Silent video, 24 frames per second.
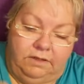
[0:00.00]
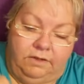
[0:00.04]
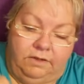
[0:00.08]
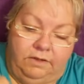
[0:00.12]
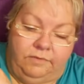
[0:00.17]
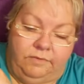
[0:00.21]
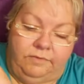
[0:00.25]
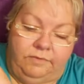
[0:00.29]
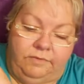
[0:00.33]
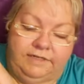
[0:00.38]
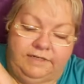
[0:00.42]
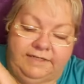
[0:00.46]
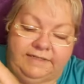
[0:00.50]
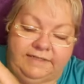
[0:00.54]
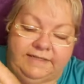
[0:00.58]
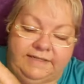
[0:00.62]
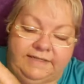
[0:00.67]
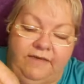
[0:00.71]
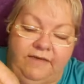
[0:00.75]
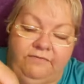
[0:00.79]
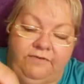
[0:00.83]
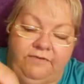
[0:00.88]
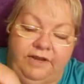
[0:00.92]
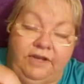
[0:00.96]
We're
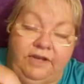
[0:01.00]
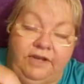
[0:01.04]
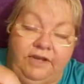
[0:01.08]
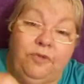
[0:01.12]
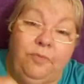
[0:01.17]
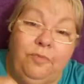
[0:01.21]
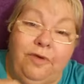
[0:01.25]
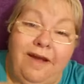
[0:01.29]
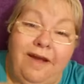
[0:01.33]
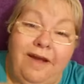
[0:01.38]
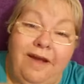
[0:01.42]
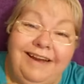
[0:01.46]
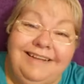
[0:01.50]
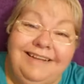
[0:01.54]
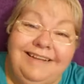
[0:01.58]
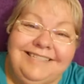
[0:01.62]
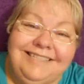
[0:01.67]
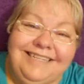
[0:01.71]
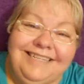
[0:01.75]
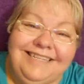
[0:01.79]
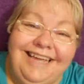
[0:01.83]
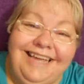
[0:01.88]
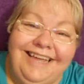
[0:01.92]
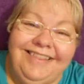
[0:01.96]
discovering new products
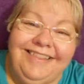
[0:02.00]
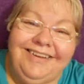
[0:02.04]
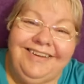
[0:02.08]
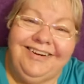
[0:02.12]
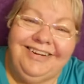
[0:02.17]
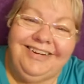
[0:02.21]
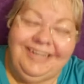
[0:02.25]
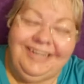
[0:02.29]
together.